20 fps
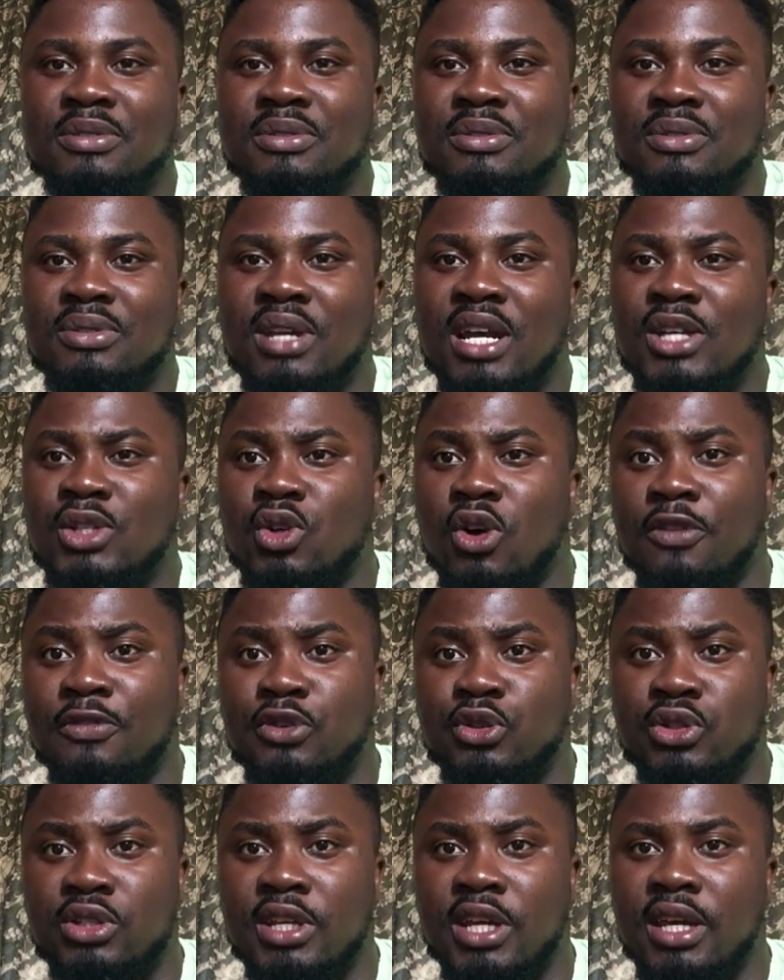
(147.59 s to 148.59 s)
So that's all
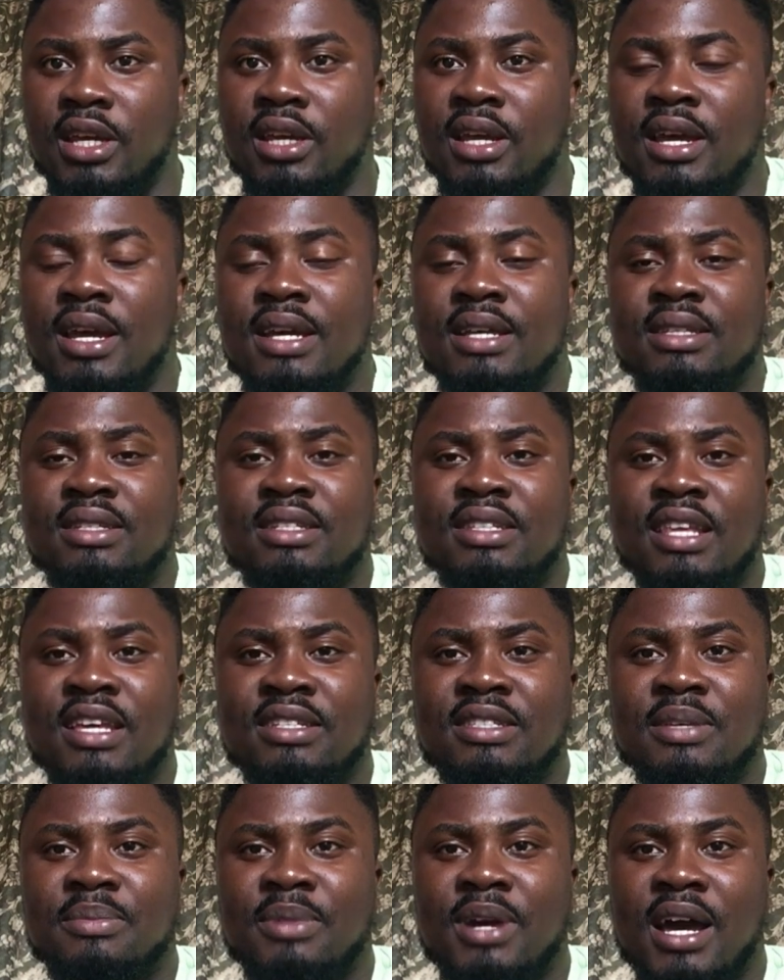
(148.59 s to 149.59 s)
for today. Till
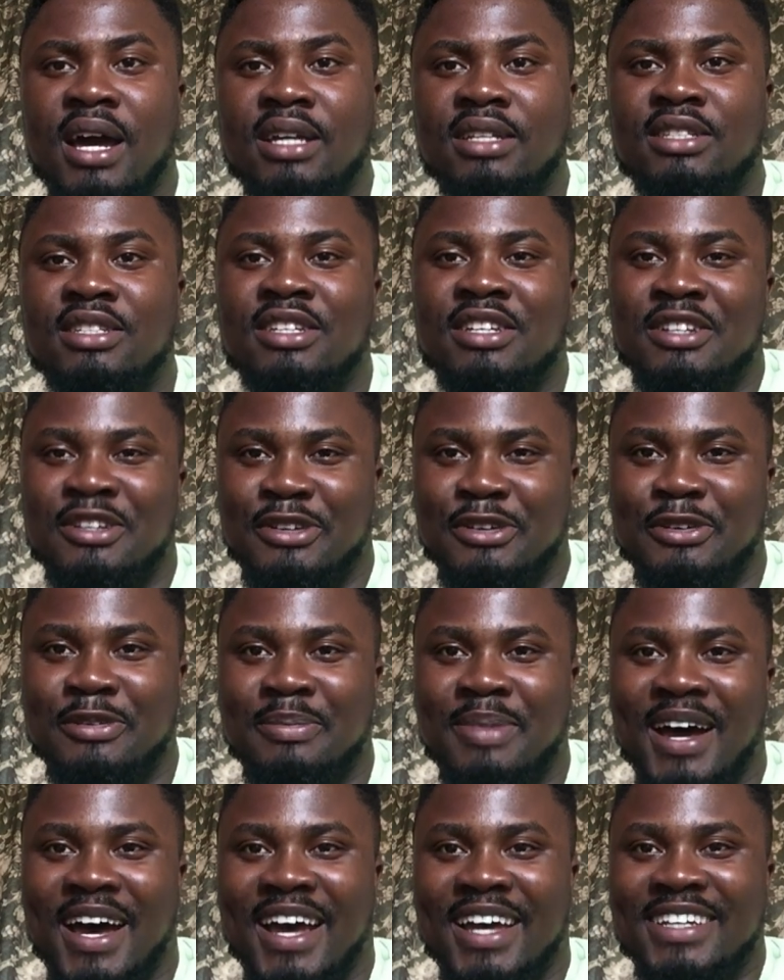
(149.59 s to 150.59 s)
next time, guys.
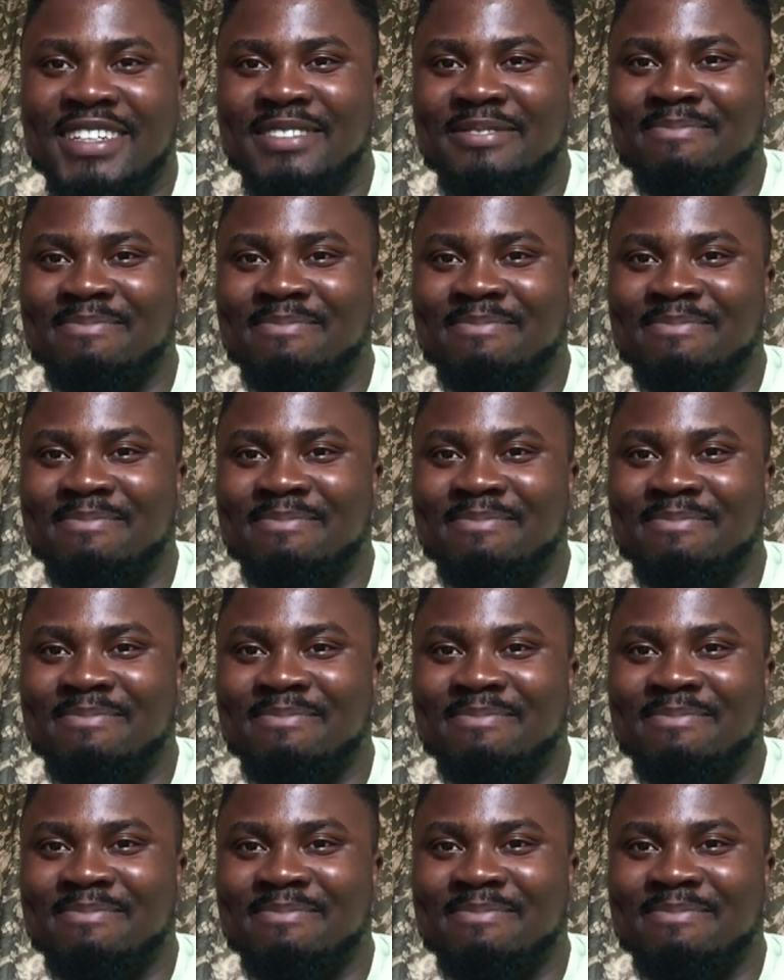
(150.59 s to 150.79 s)
Goodbye.